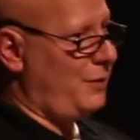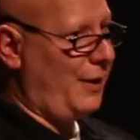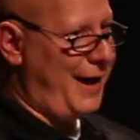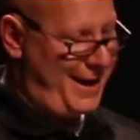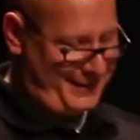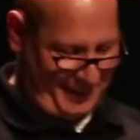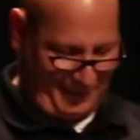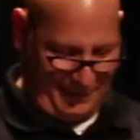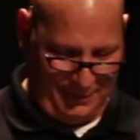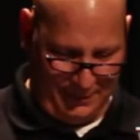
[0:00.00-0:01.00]

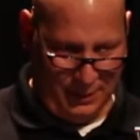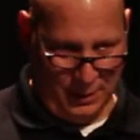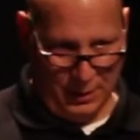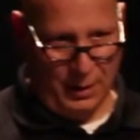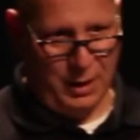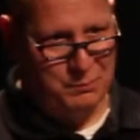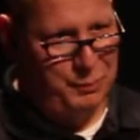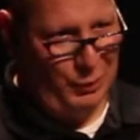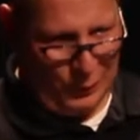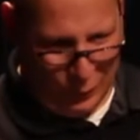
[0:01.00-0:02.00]
glass, and
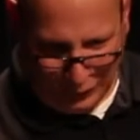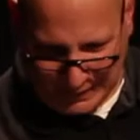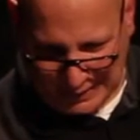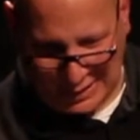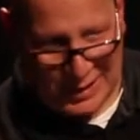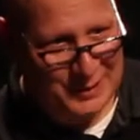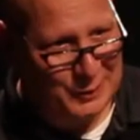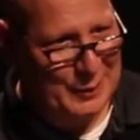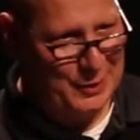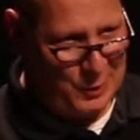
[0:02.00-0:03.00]
blue,
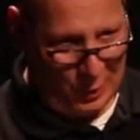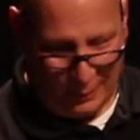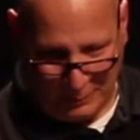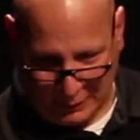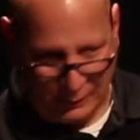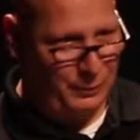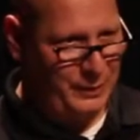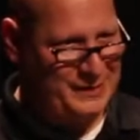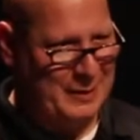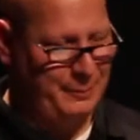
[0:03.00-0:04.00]
disgusting carpet that
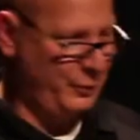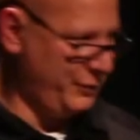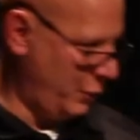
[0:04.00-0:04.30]
resembles